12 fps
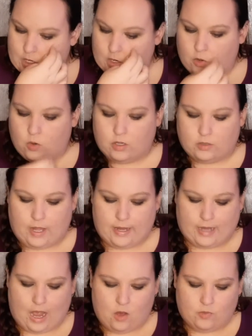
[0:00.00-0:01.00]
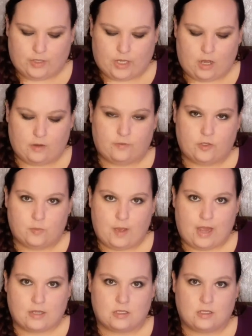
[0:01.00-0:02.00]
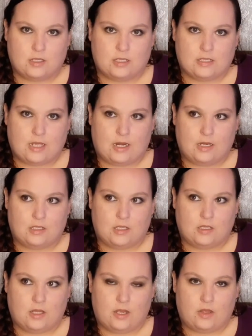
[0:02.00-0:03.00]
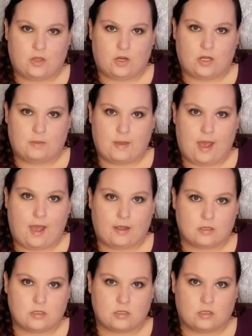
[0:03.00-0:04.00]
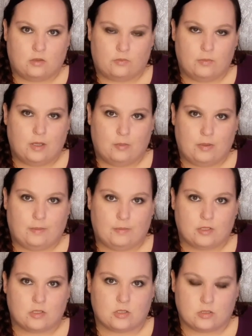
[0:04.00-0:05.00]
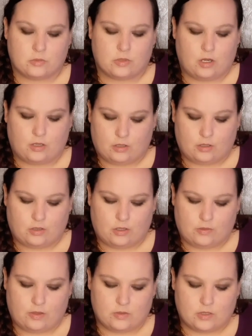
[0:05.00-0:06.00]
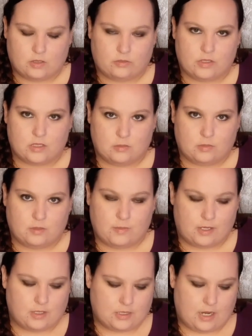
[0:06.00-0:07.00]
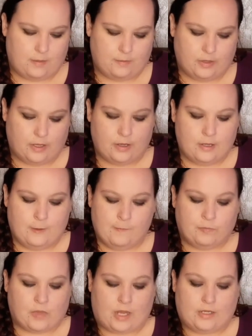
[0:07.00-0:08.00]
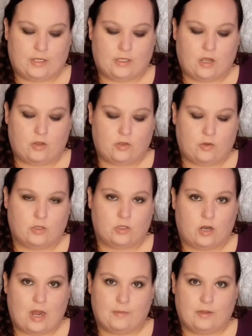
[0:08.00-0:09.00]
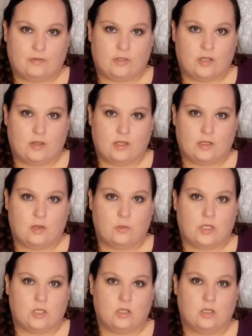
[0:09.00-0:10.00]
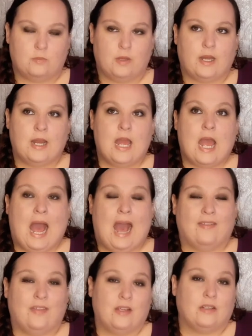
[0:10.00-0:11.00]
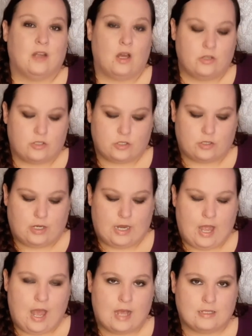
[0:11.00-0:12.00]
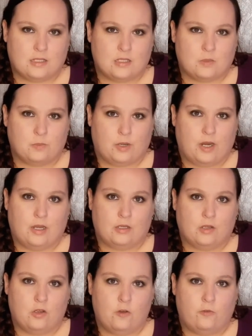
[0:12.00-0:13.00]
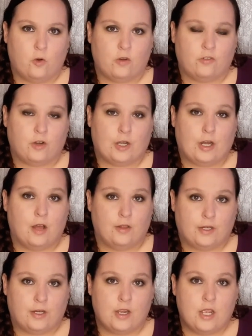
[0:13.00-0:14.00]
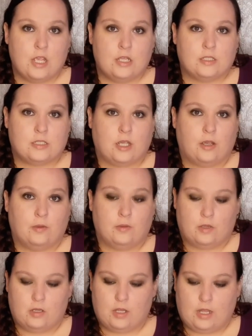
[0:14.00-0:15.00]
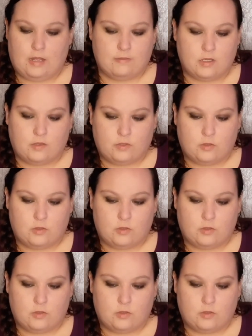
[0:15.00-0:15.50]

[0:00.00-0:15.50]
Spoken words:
Or like I only got a few packs of these. I didn't get like 30 packs of bell peppers because we're not going to grow those in a reasonable amount of time. But I did go through and grab everything that we could. But I think Dollar Tree has this brand 4 for $1. So even if